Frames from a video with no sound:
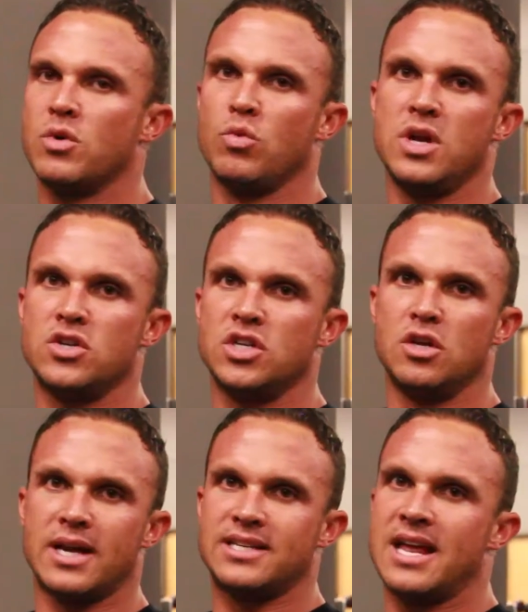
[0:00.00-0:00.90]
We usually
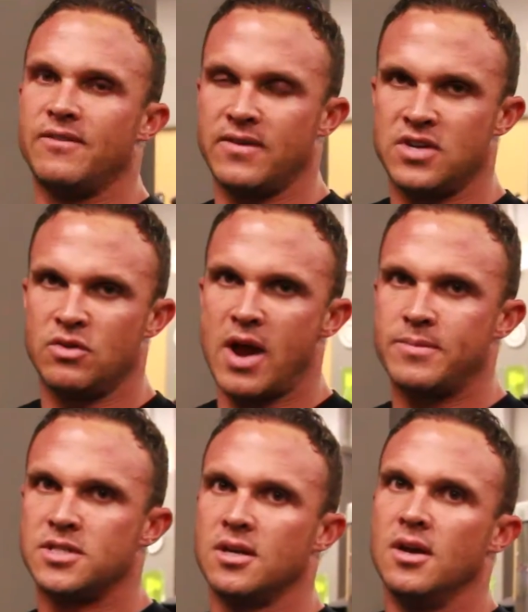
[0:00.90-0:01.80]
do like 10 to 15
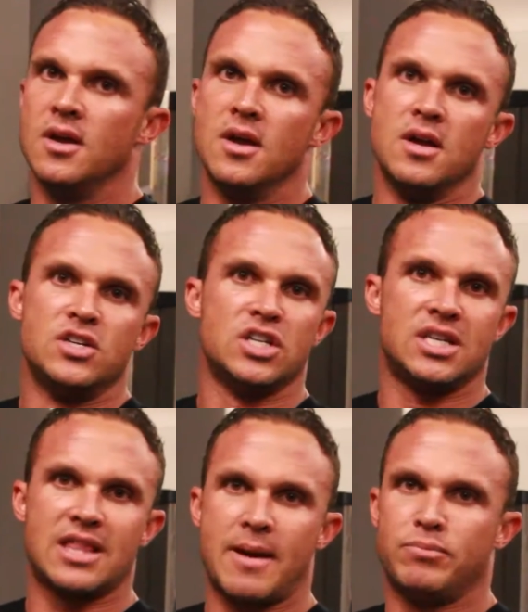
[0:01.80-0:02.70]
reps just
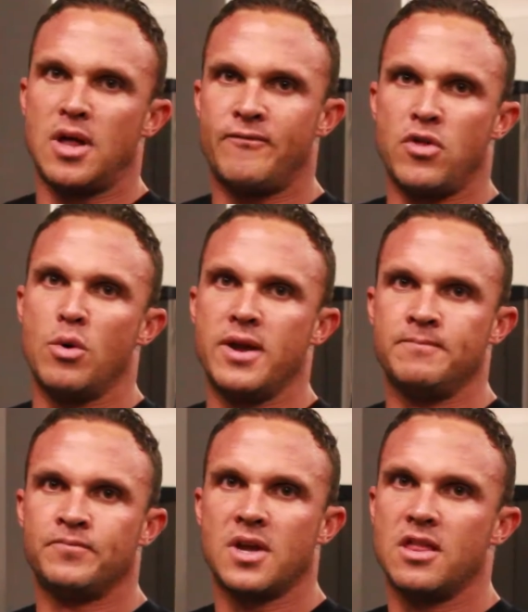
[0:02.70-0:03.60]
to get that blood flow in,
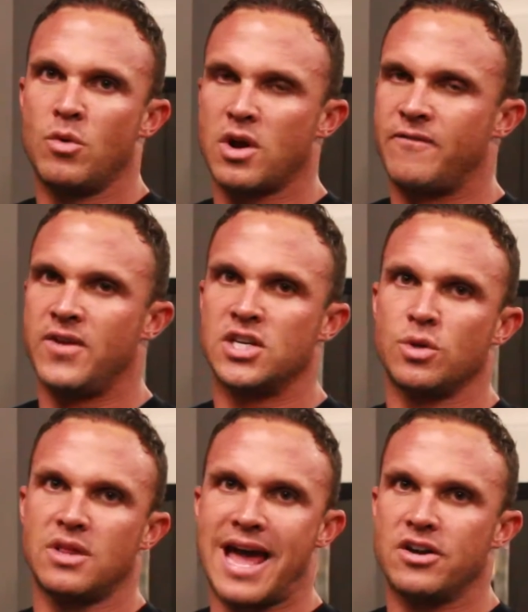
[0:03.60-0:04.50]
and then we're gonna finish
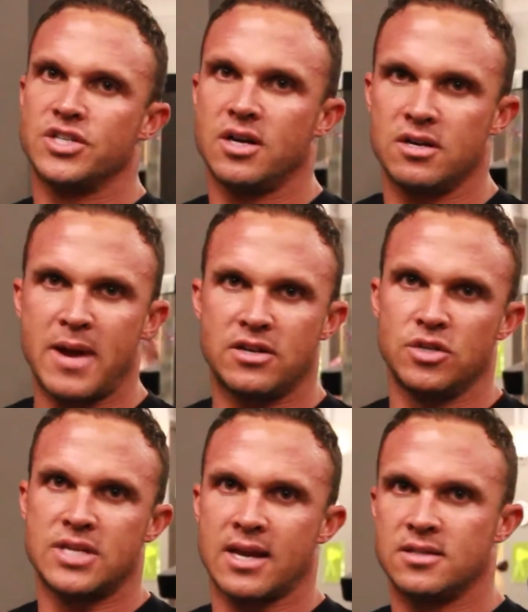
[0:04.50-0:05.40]
with ladders here in about
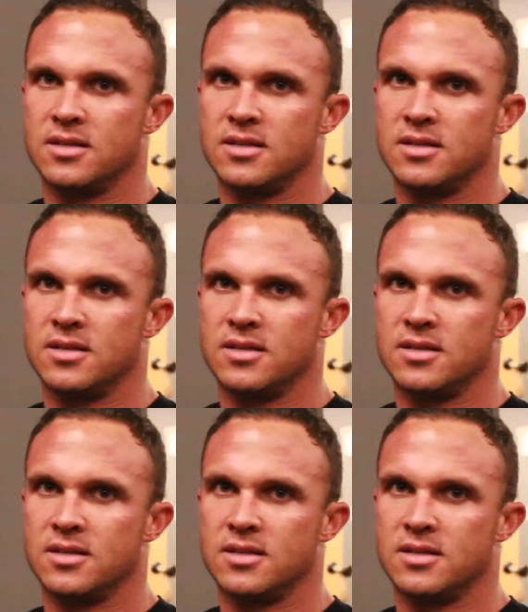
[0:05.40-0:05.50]
2 seconds.